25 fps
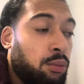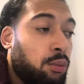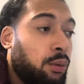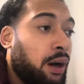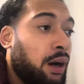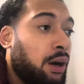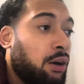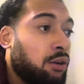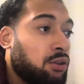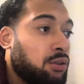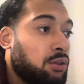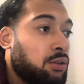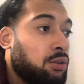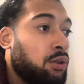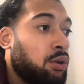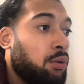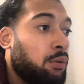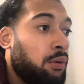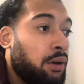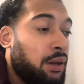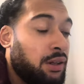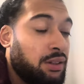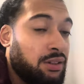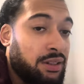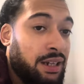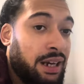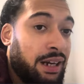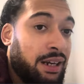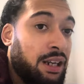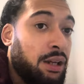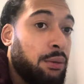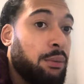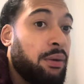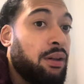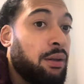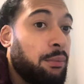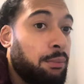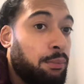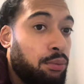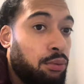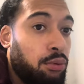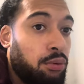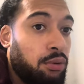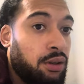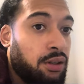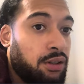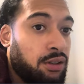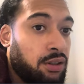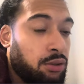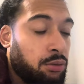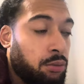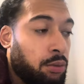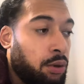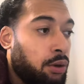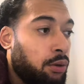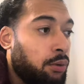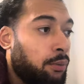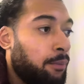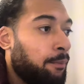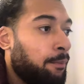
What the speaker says: whilst knowing exactly where the ball is as well.